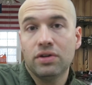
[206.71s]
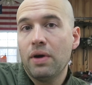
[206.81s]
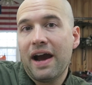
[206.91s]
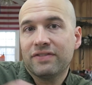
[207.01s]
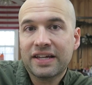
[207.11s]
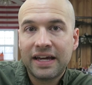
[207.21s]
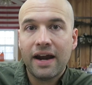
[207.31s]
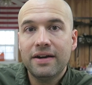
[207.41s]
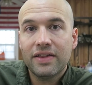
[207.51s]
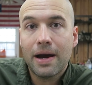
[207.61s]
You have to
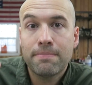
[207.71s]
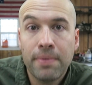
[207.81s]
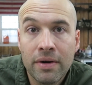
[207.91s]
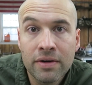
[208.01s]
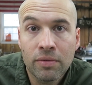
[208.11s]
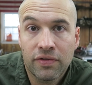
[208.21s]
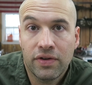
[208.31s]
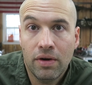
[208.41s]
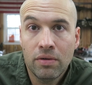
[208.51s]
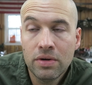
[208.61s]
carry that burden with
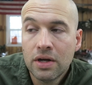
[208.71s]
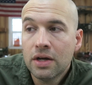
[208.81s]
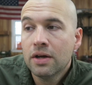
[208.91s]
you